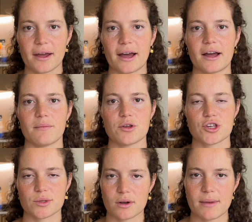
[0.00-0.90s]
You
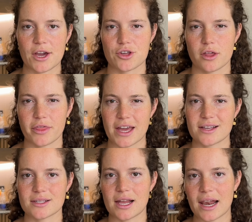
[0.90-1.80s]
just want to make sure that
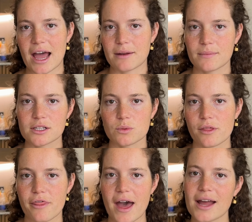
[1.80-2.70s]
there's alignment
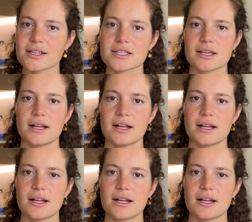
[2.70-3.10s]
with that.